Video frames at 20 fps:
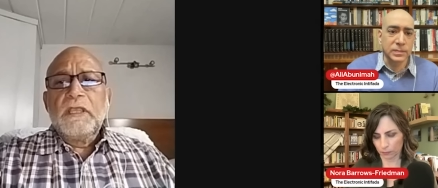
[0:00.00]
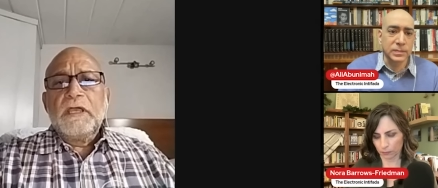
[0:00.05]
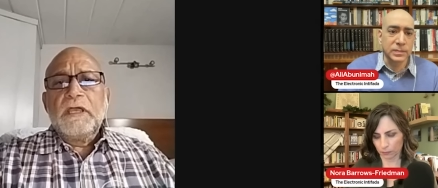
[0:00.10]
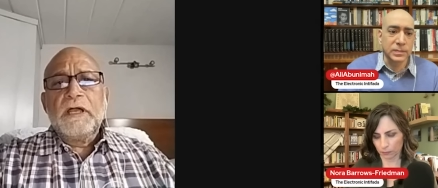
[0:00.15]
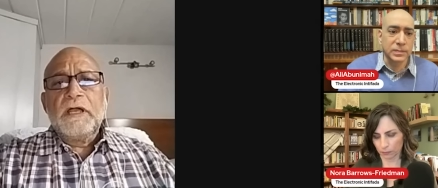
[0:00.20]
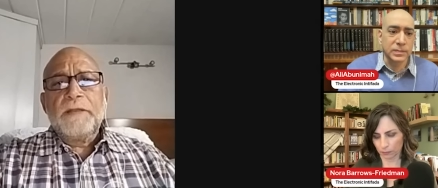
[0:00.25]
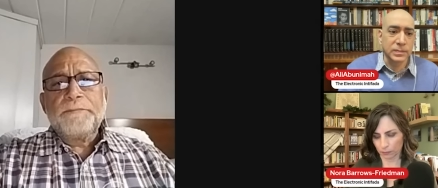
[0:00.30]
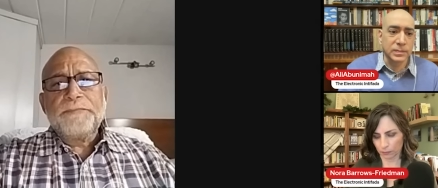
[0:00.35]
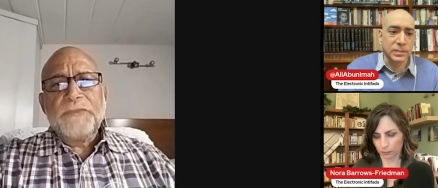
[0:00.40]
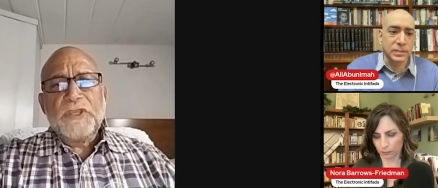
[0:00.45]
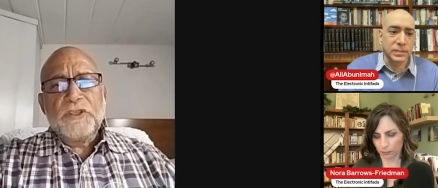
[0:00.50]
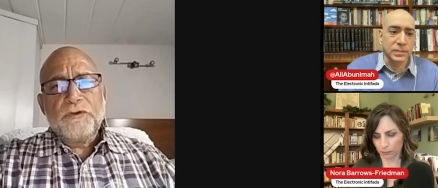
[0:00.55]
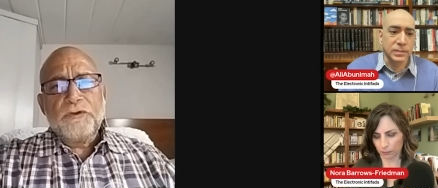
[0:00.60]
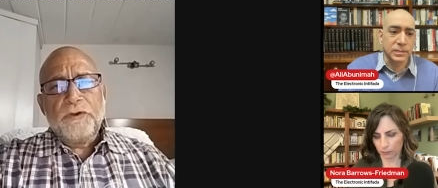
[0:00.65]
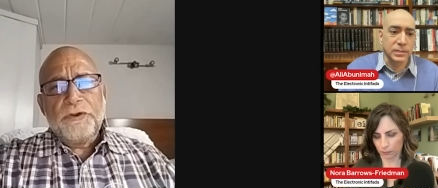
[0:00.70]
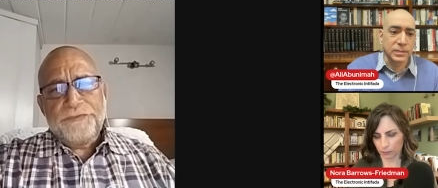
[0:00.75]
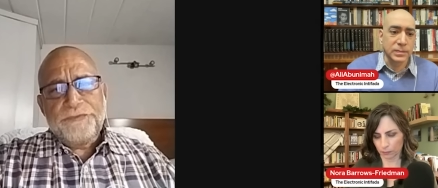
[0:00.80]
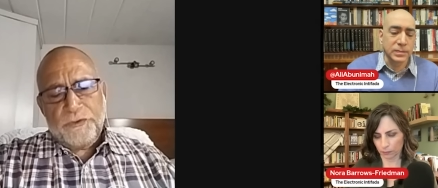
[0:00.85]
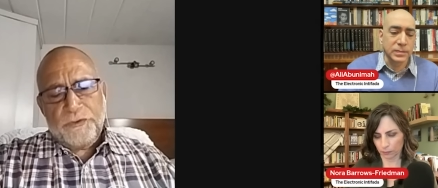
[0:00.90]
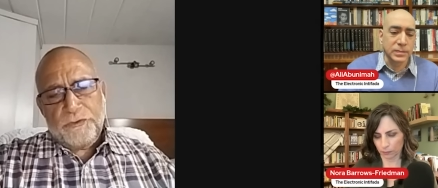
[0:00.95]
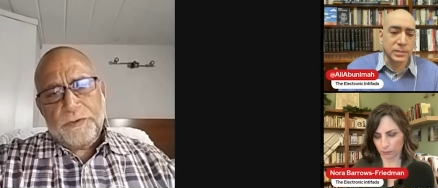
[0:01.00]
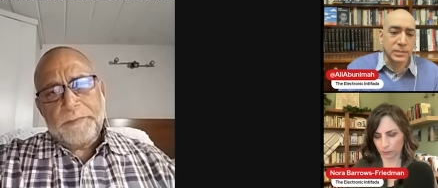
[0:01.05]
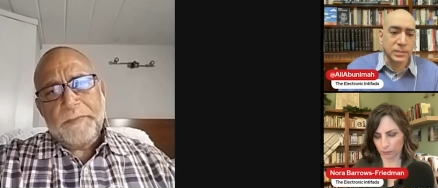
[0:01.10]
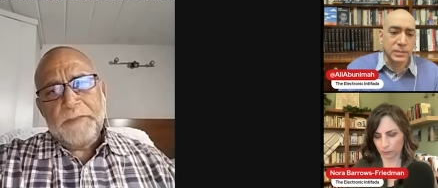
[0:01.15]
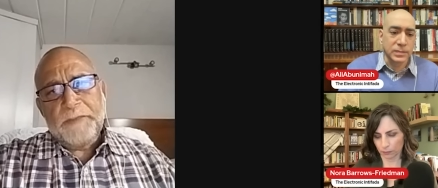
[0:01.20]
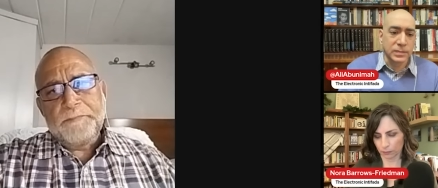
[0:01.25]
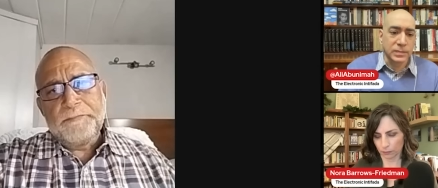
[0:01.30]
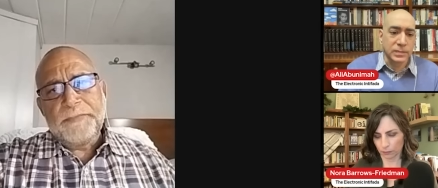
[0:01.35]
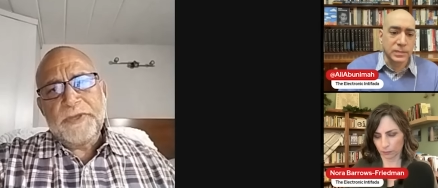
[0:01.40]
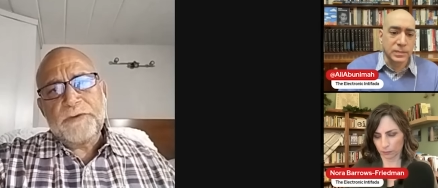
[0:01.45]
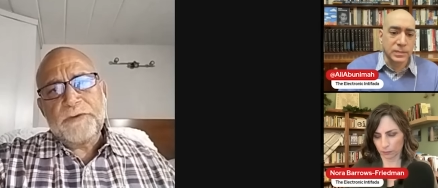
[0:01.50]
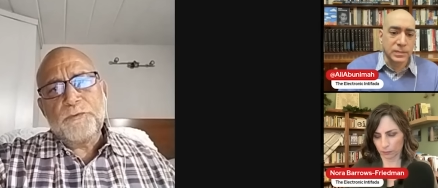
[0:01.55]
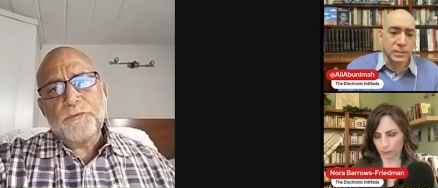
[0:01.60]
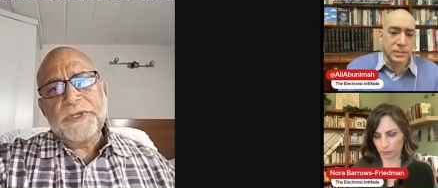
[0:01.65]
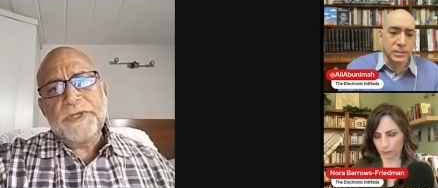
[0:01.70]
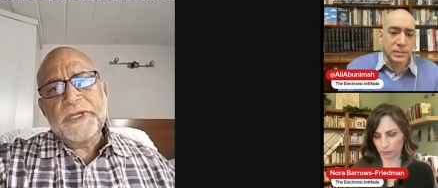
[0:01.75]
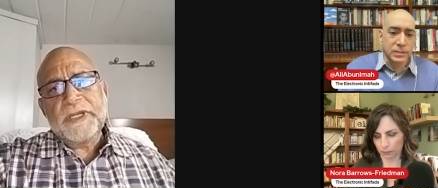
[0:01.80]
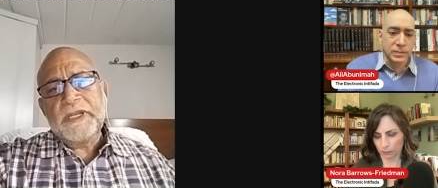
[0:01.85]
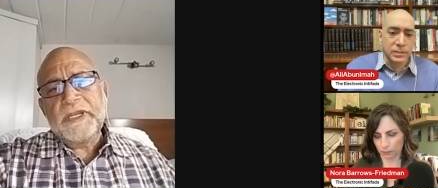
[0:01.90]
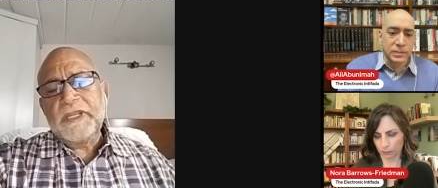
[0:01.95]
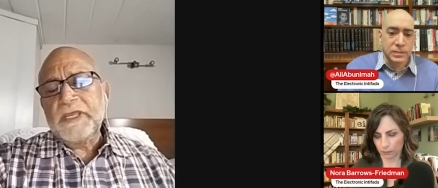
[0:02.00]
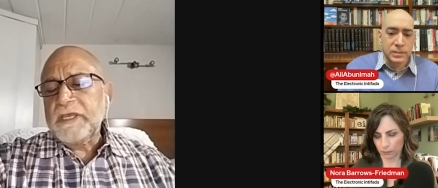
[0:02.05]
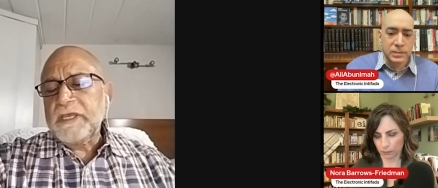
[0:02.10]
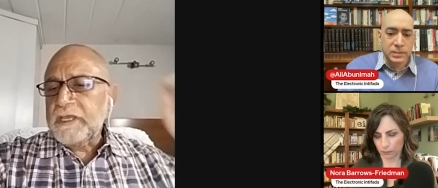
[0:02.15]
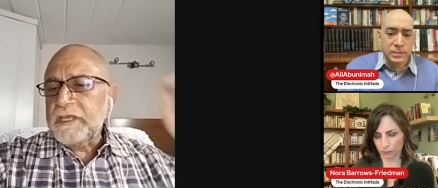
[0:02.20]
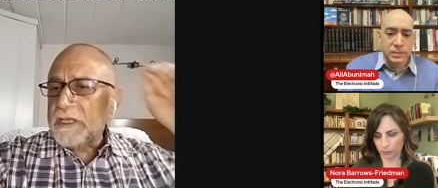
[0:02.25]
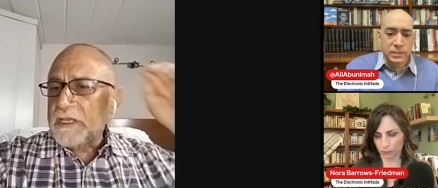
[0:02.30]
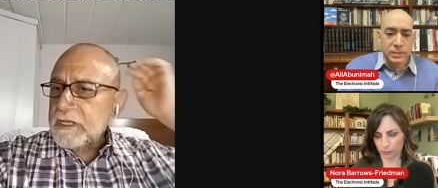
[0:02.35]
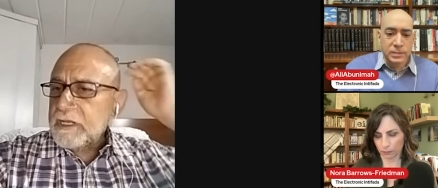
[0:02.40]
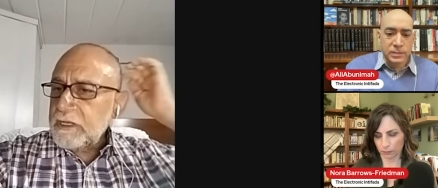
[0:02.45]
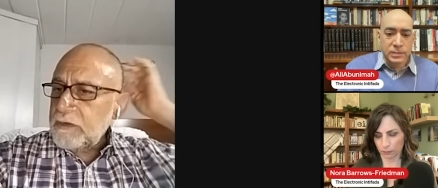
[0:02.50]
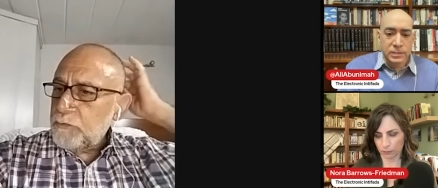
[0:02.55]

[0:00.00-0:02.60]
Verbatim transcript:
Speaker 1: um, you, if you remember when uh,